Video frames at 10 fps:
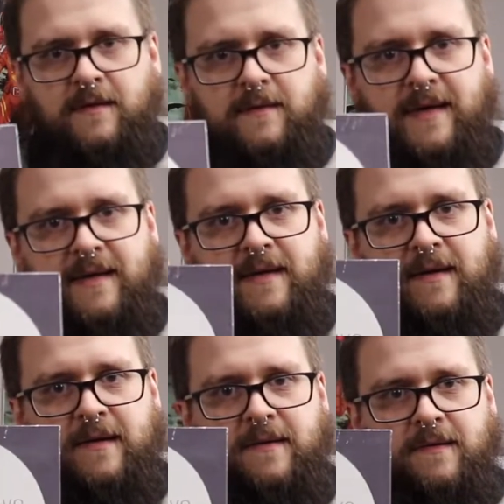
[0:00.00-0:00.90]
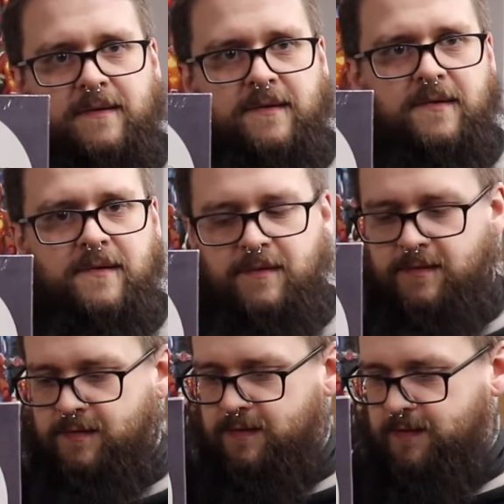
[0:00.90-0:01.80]
right here.
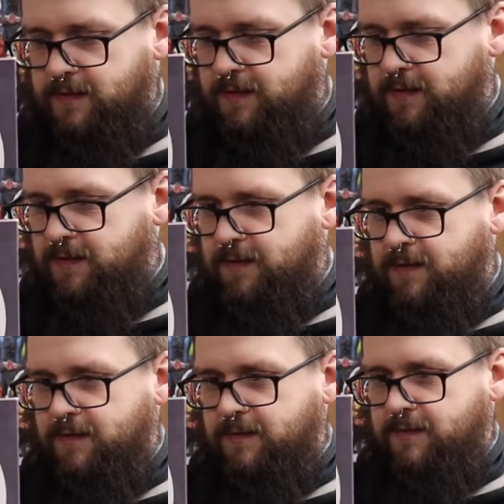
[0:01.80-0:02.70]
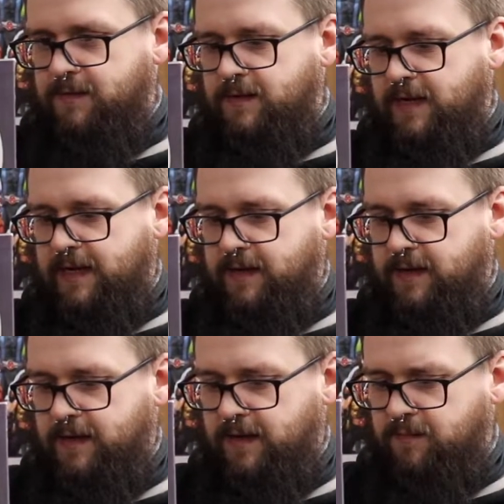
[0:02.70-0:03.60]
Ooh. I
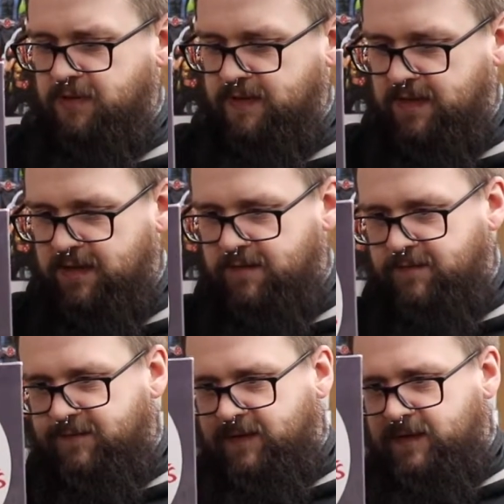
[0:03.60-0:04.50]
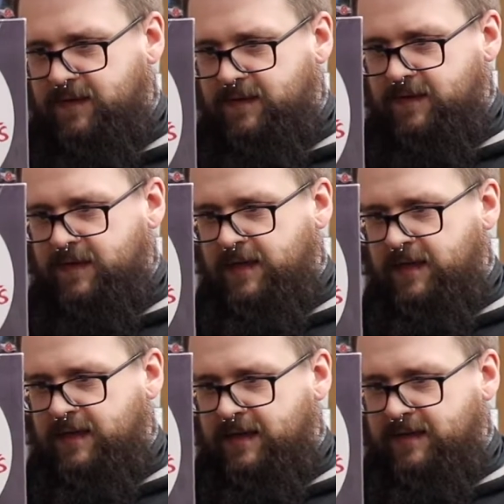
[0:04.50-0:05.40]
uh, believe
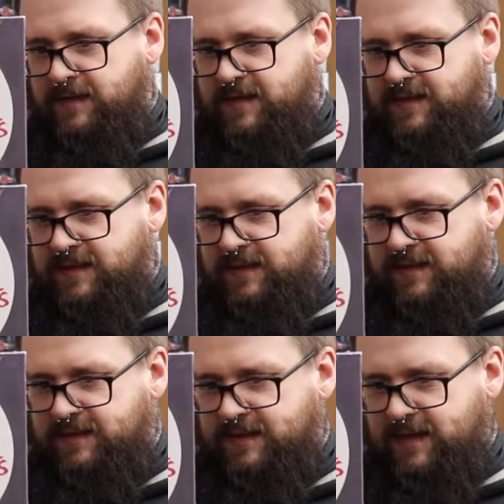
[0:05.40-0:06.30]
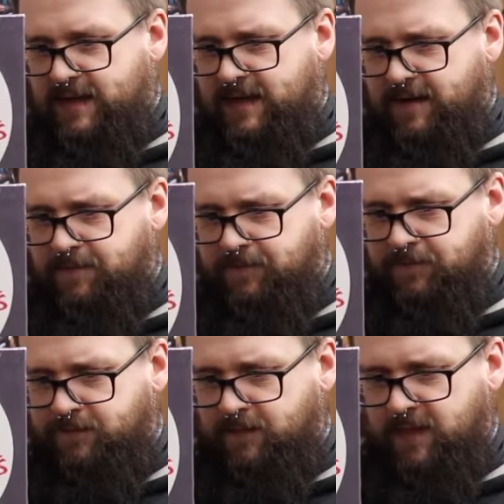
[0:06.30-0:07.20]
this is uh,
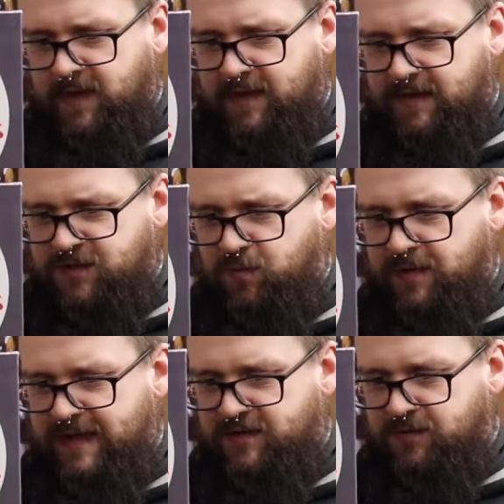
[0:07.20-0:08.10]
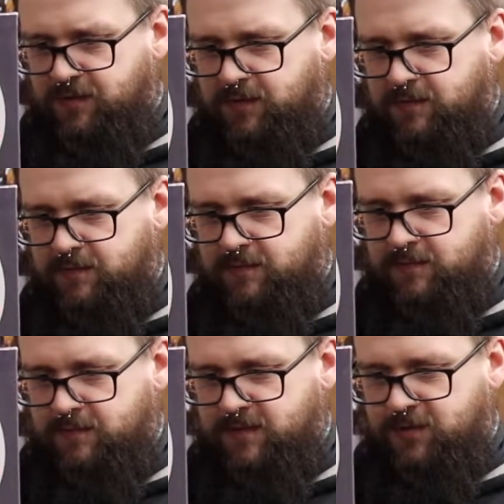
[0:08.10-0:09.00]
like a supernatural
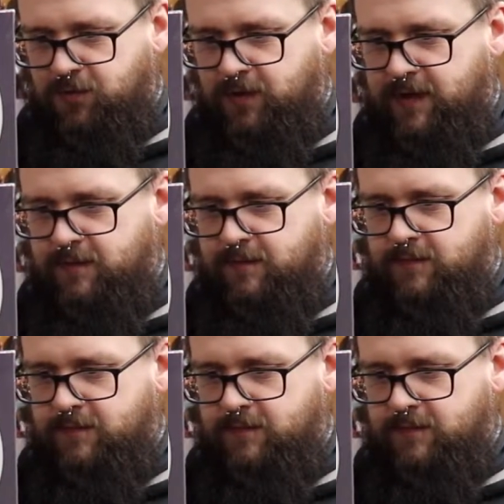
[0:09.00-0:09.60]
story,